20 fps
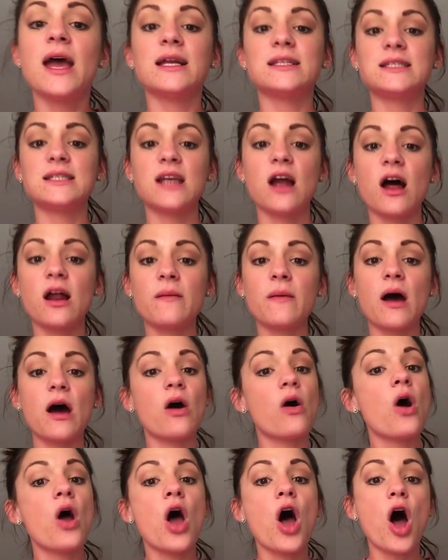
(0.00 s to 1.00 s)
It's not
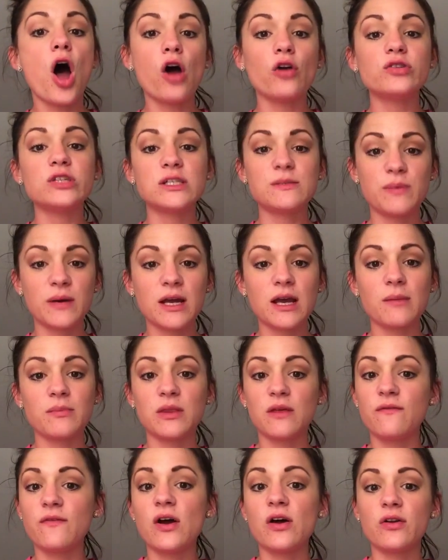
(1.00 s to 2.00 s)
about, oh, just pick up
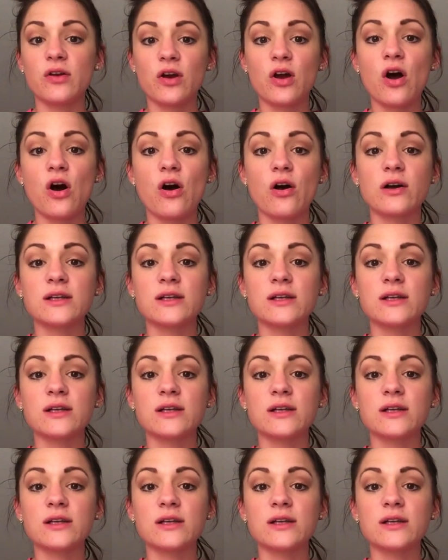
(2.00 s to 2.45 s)
the phone and call.